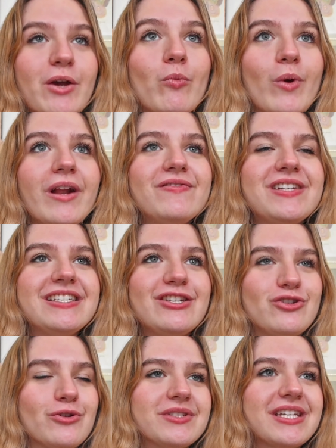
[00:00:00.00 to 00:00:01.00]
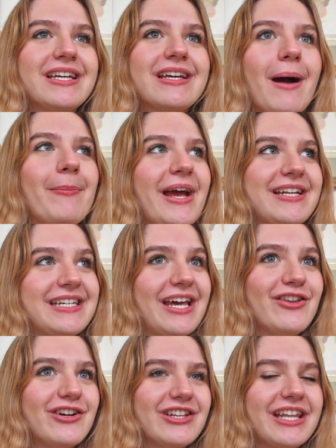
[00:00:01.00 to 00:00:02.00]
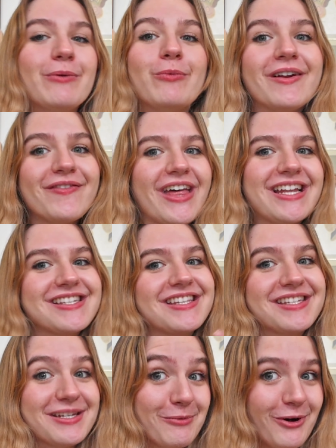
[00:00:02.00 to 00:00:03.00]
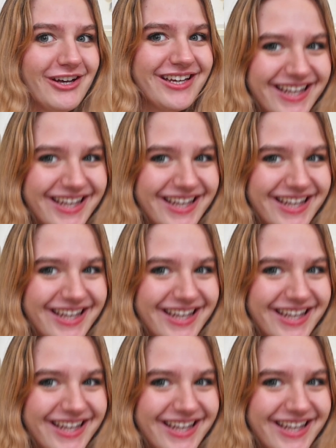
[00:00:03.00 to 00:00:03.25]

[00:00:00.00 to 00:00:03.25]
like, what if Daisy Jones, like, got back together? Like, what if that's the sequel?